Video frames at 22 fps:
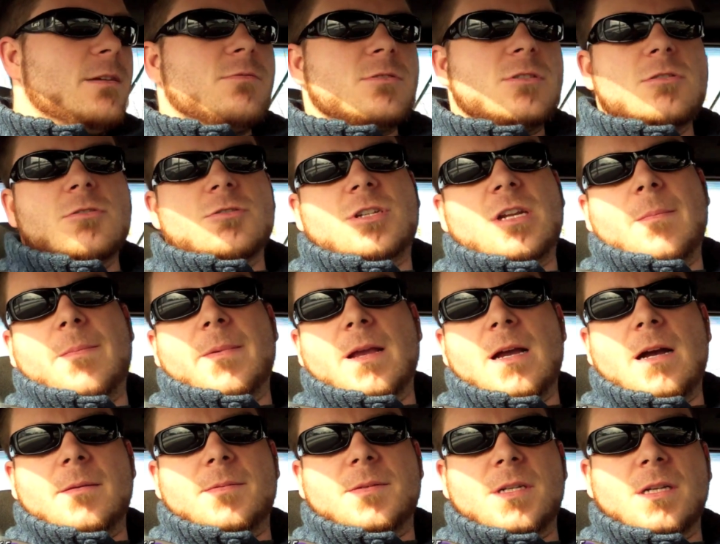was no
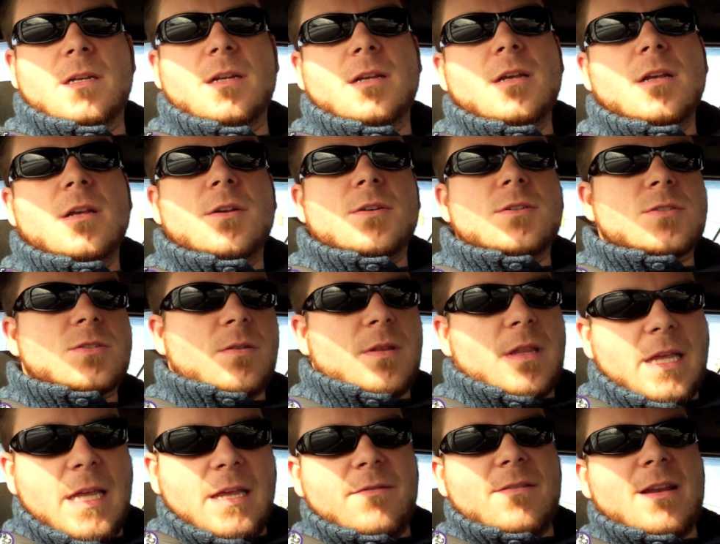shipping option. So
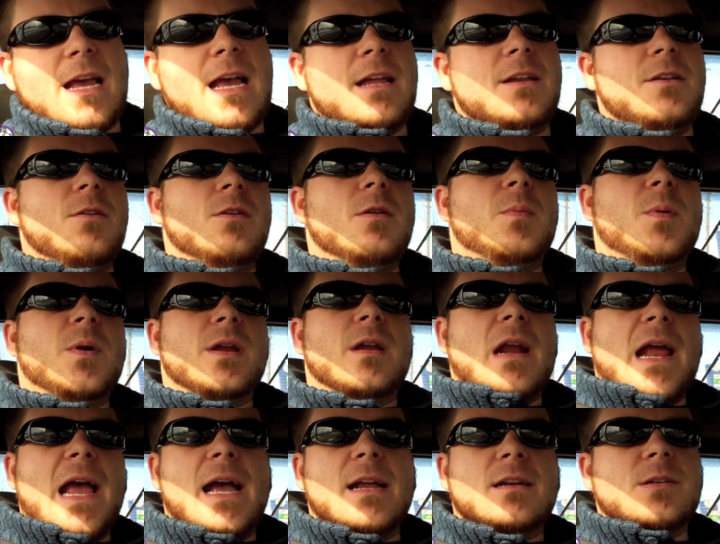they even had you to put
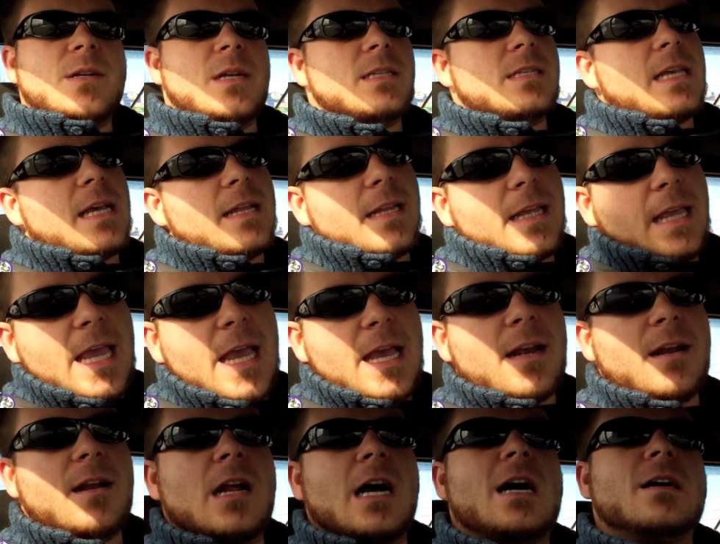your address. They had the
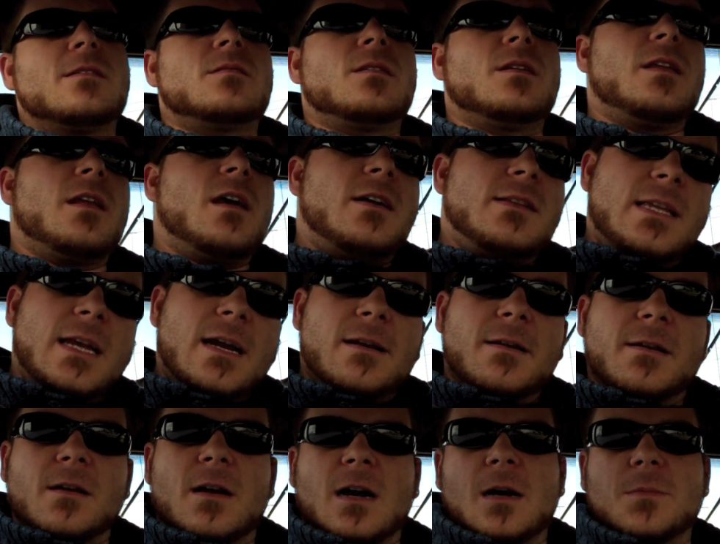Canada option, the
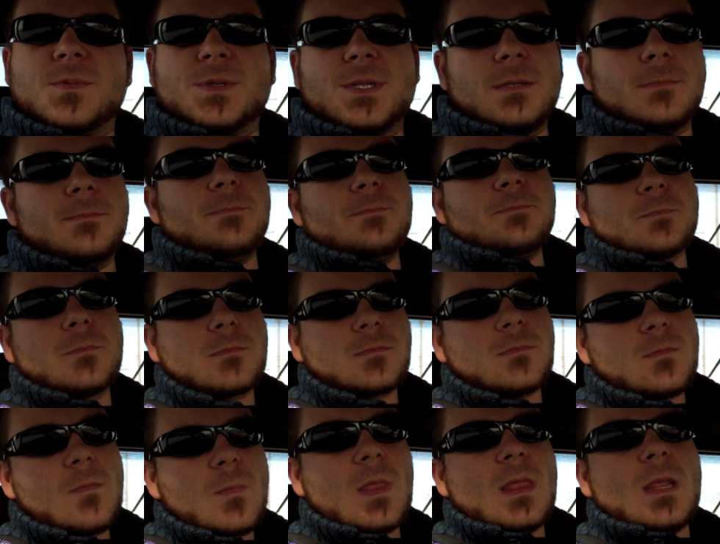Ontario option,
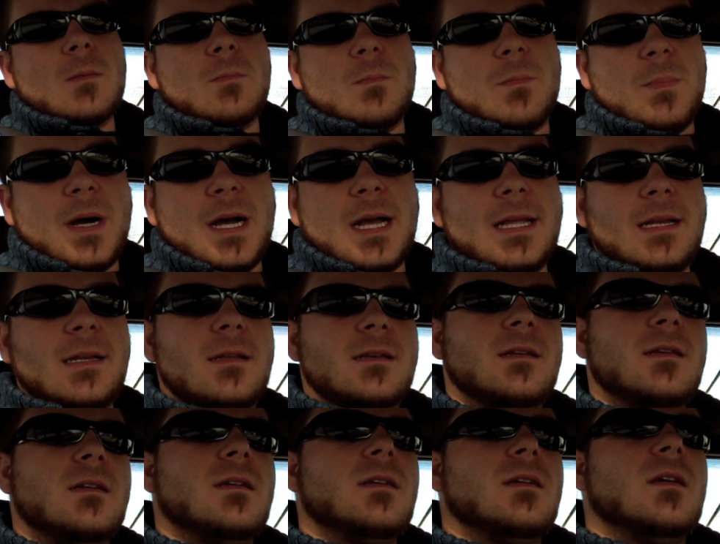but
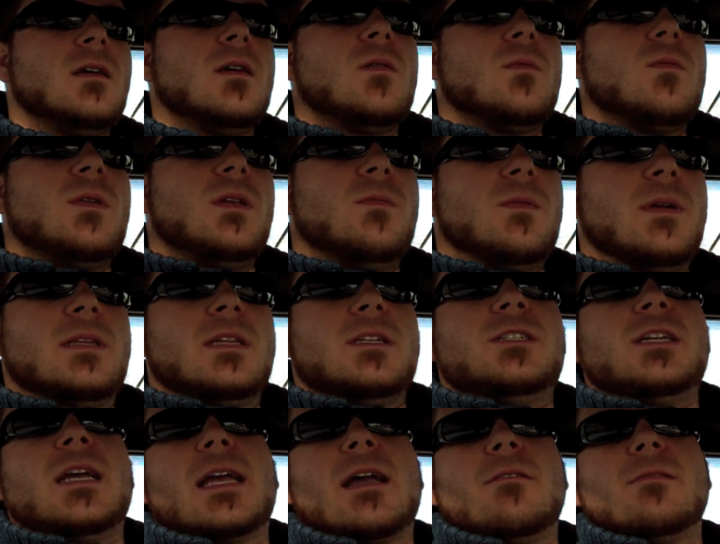when you went to
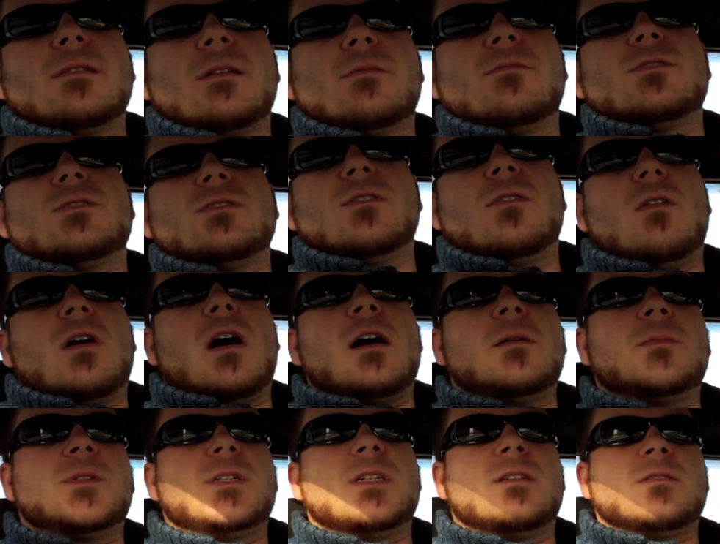check out, there was no
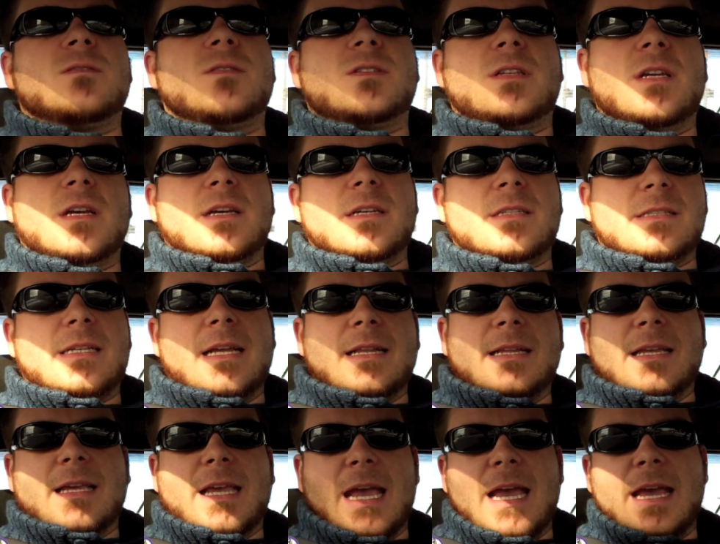option to
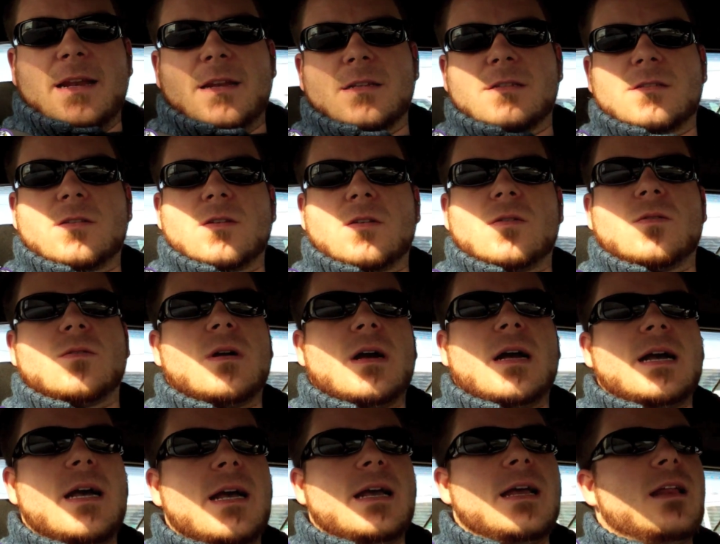send to Canada. So
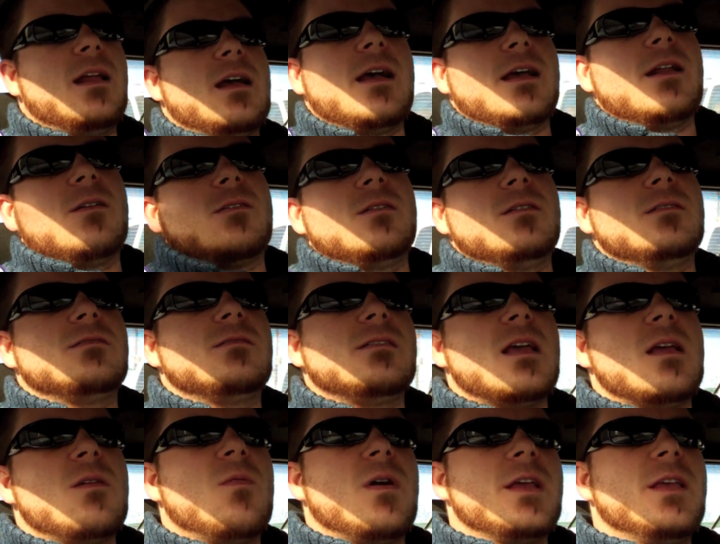I, I don't
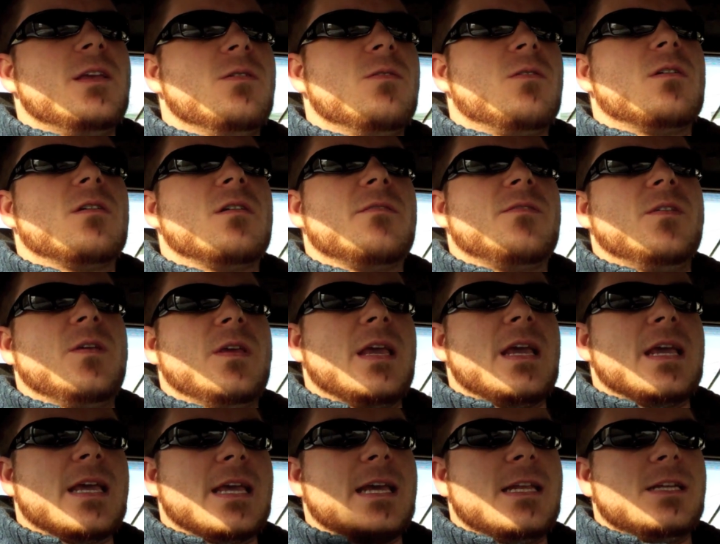understand why you'd order if you
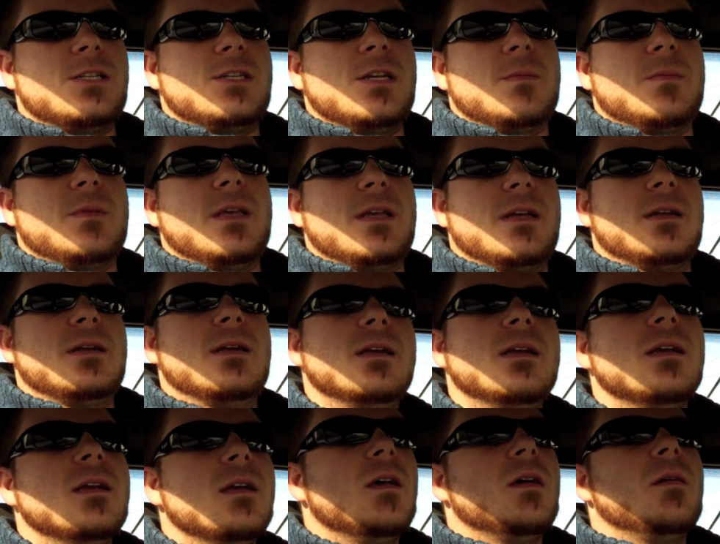can't get it shipped here.
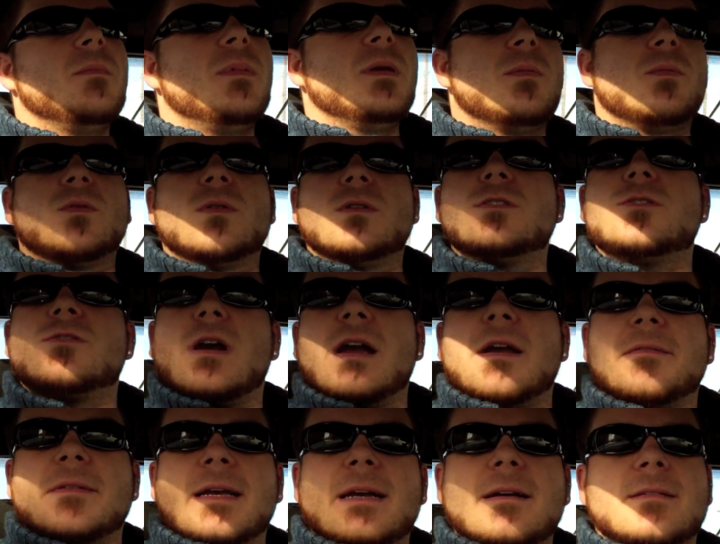People wouldn't
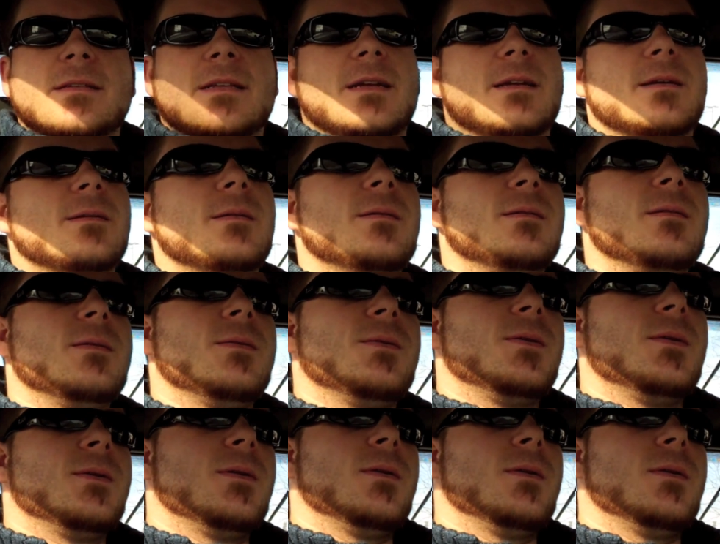drive down there.